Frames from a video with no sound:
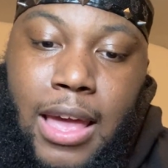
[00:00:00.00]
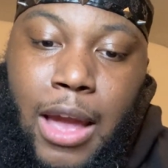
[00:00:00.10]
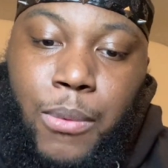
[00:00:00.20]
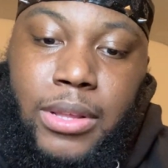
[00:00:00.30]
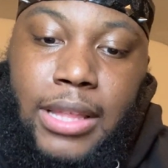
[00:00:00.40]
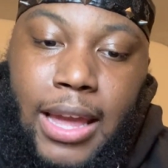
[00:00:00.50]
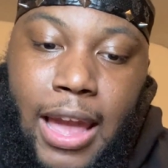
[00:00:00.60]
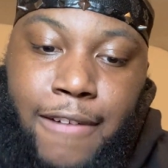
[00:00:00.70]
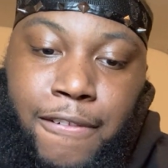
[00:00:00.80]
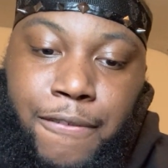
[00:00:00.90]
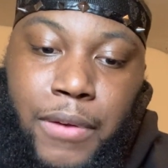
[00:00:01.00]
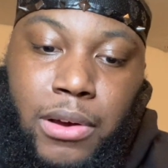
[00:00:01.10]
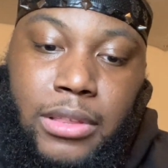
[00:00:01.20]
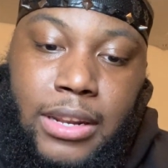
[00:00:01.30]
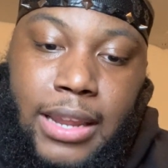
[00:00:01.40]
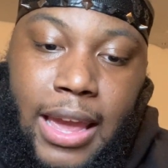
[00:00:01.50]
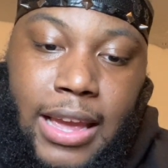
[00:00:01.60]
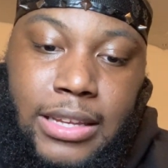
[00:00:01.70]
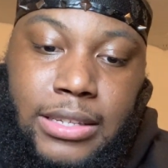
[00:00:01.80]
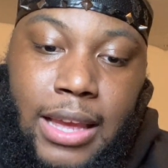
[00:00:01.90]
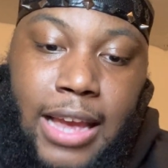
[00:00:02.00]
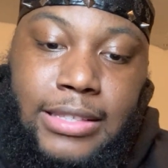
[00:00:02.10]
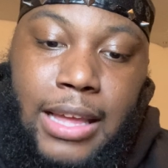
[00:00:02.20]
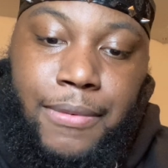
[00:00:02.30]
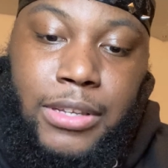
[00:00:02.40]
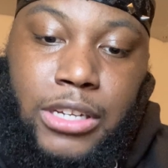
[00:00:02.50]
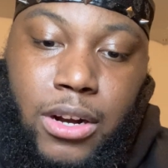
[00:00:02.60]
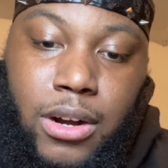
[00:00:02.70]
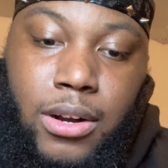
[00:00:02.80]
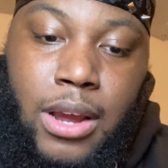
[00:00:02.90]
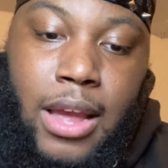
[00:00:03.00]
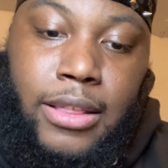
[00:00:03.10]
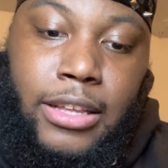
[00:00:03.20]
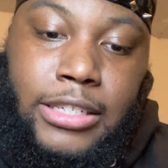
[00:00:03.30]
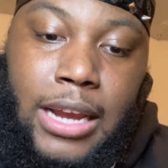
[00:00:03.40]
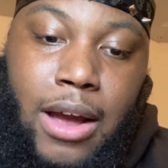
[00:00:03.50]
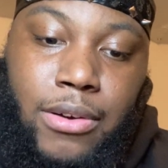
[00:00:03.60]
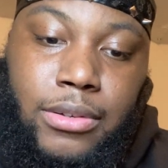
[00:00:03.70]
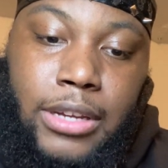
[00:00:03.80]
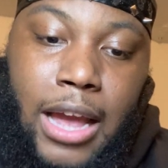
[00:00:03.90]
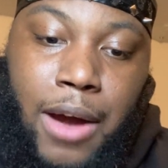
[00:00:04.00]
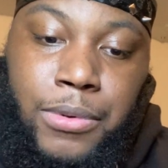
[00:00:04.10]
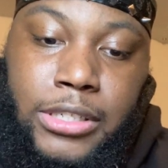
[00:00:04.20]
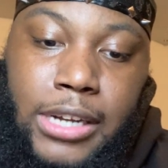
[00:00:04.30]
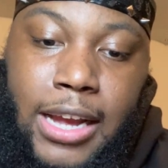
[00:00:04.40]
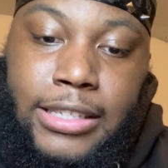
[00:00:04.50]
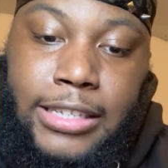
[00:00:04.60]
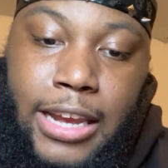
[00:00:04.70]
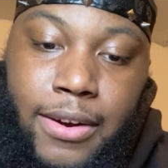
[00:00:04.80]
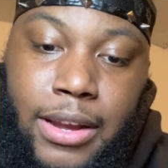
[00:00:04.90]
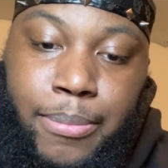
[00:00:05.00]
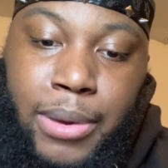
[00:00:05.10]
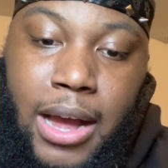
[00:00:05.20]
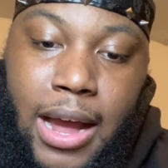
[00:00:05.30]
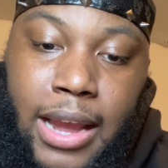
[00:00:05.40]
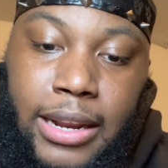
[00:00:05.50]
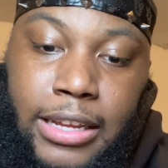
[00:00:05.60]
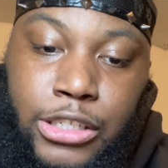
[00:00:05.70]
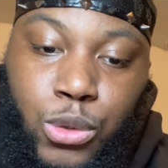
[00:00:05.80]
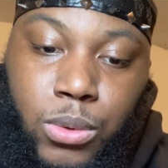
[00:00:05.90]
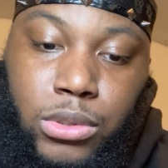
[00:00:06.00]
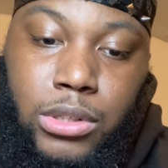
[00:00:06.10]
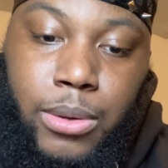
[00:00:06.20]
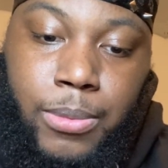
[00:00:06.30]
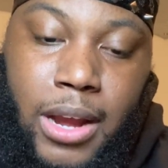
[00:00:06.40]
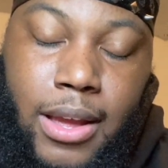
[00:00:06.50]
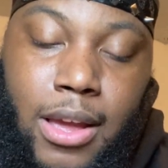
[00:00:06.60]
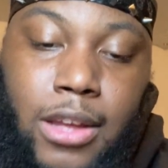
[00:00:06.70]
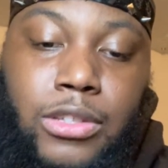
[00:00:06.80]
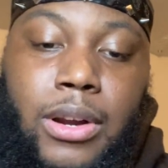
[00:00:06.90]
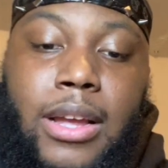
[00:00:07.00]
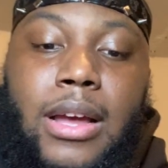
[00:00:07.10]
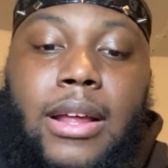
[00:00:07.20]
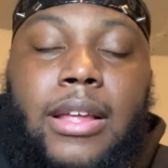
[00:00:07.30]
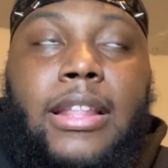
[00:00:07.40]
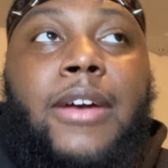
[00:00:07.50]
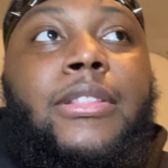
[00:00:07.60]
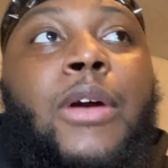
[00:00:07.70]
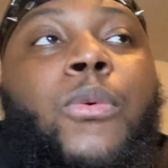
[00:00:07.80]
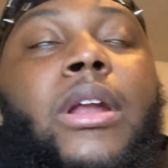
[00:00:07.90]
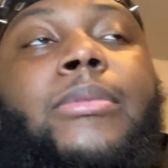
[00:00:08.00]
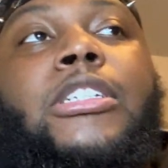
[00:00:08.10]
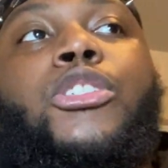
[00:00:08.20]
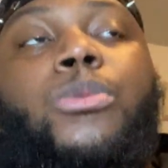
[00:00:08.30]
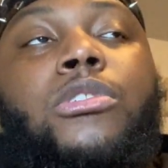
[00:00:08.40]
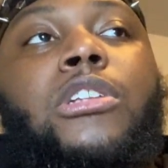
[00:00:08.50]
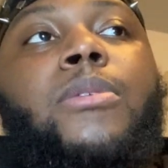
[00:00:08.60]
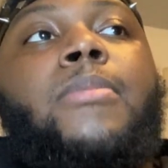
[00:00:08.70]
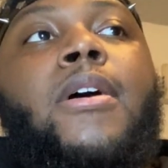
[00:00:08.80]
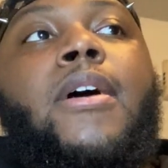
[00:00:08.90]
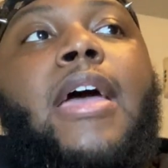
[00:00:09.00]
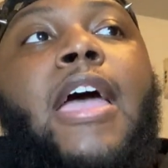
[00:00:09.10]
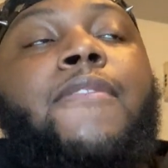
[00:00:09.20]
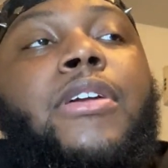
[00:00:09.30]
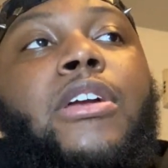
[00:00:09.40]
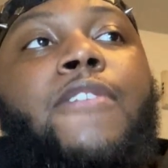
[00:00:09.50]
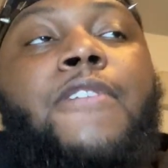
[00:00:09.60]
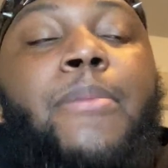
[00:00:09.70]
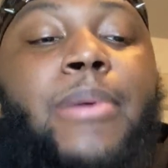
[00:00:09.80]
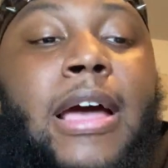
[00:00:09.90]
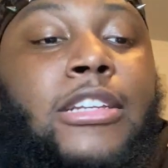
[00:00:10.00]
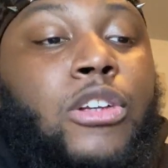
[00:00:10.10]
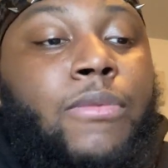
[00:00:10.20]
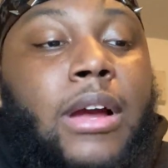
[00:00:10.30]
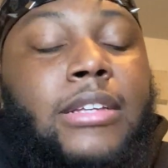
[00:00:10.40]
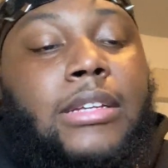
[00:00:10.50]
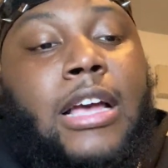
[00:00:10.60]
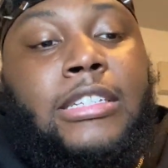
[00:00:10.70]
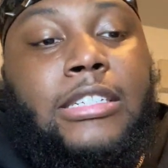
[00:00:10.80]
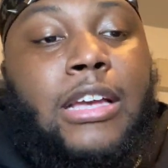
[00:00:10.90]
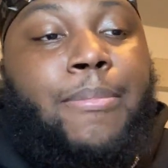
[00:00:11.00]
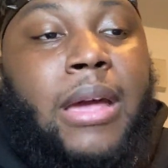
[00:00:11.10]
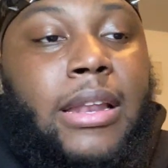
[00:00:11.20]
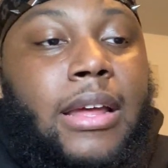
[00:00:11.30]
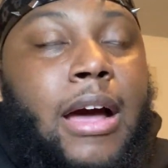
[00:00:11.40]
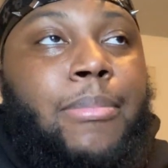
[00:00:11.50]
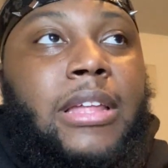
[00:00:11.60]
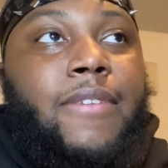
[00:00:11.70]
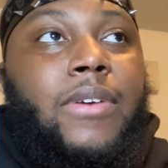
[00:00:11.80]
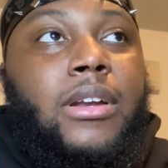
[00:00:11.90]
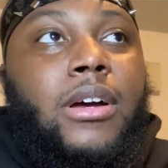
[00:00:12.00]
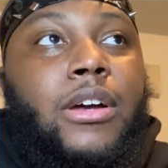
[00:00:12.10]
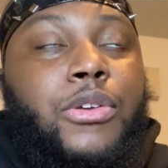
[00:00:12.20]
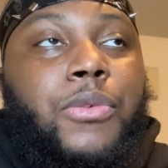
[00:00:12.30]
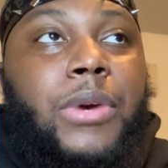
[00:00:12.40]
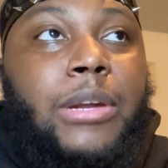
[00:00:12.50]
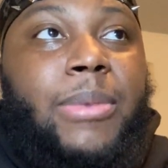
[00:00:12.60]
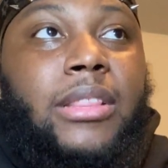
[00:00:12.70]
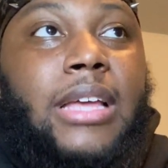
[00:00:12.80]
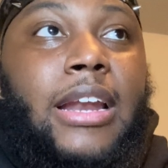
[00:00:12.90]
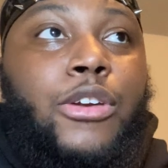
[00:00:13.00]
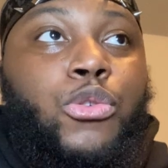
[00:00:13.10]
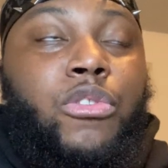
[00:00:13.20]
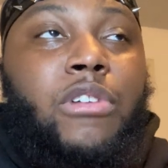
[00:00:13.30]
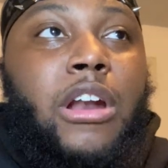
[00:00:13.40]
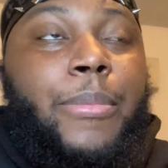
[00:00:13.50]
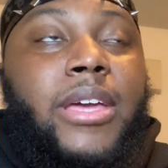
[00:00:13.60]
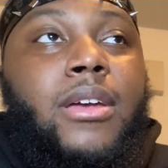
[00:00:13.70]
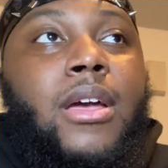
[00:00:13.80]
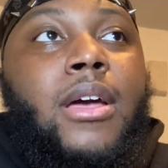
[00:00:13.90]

and when they had fulfilled the days, as they returned, the child Yahushai tarried behind in Jerusalem, right? So they kind of they, they went up to Jerusalem every year for the Passover as as is commanded. I believe in uh you can read about that in Deuteronomy